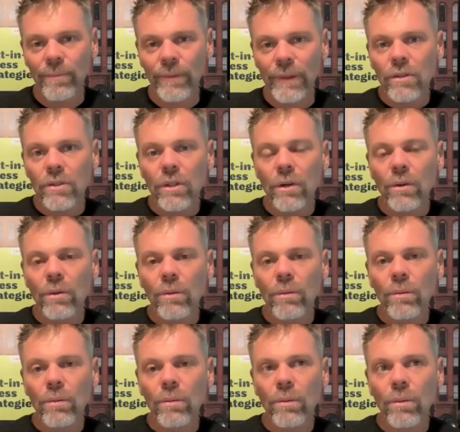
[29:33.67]

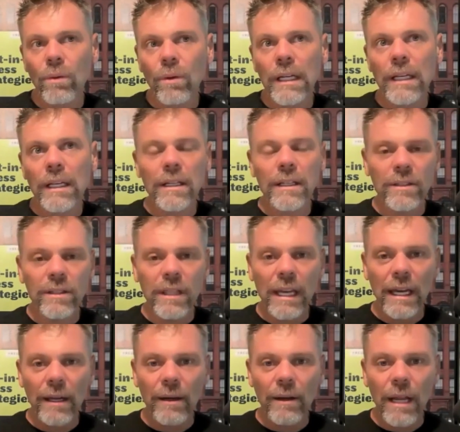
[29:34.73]
So it is
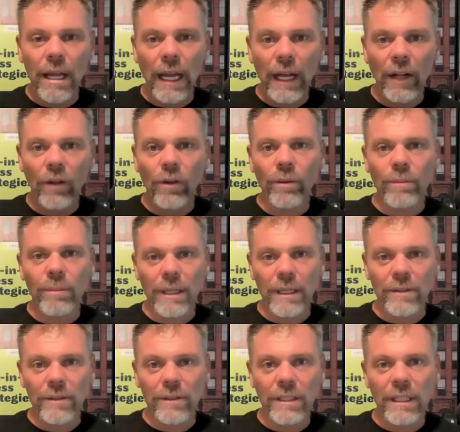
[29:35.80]
that
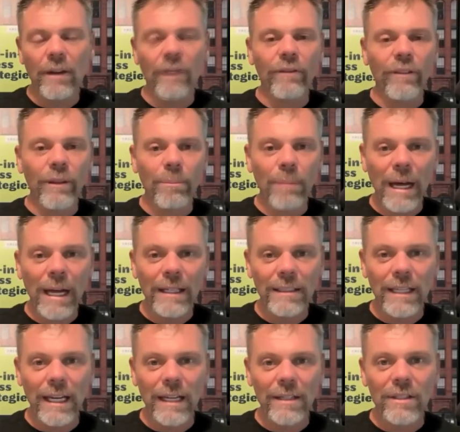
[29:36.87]
element of the
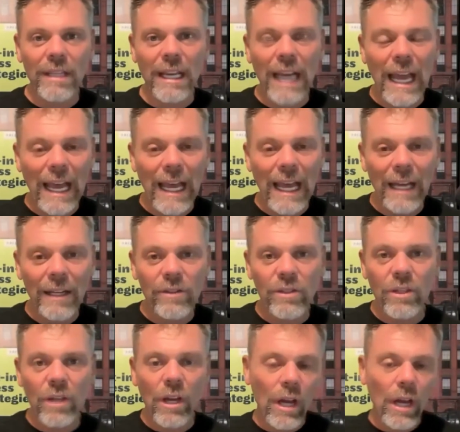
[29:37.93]
podcast that
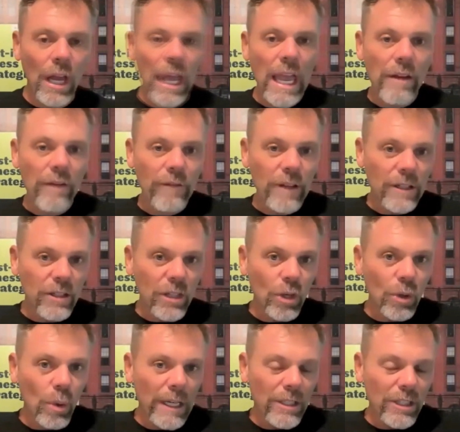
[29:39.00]
adds its
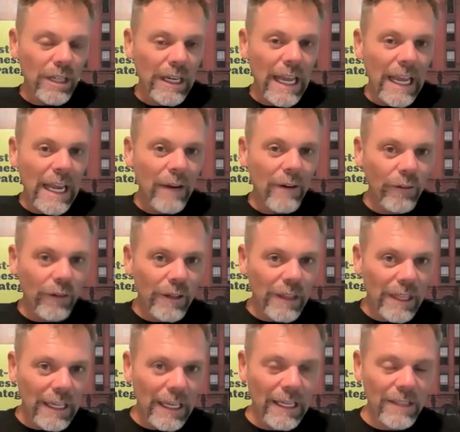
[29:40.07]
equation.
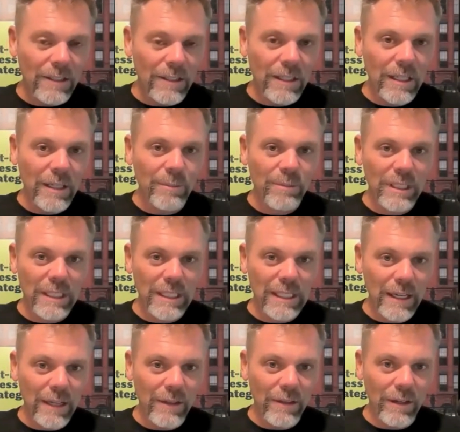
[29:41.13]
Everything has to come
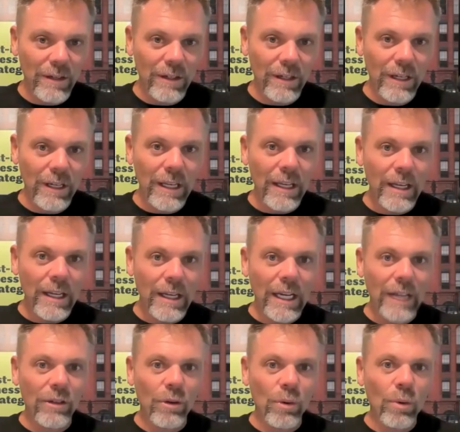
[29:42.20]
together
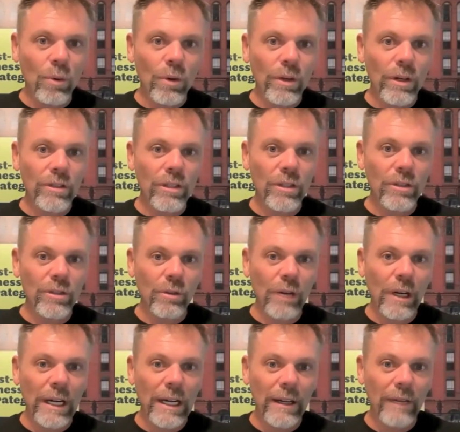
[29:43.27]
in order to
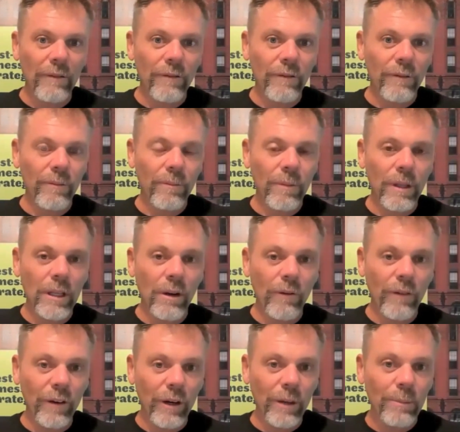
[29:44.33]
drive,
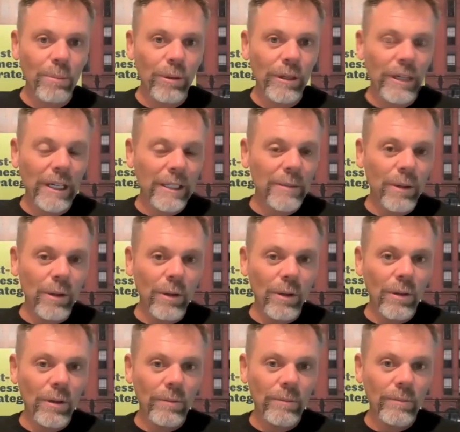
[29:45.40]
very
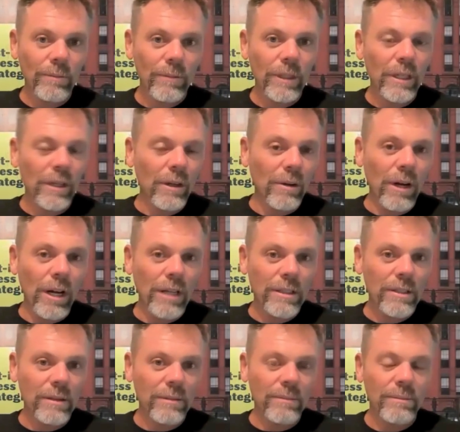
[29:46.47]
predictable,
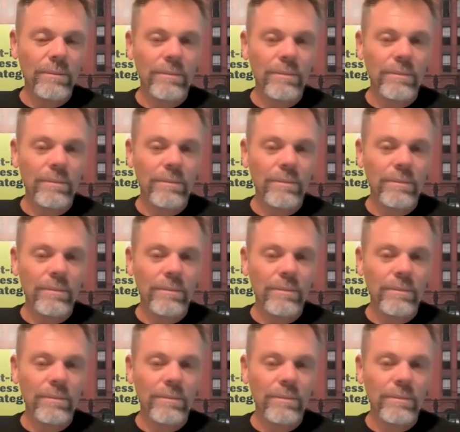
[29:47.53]
awesome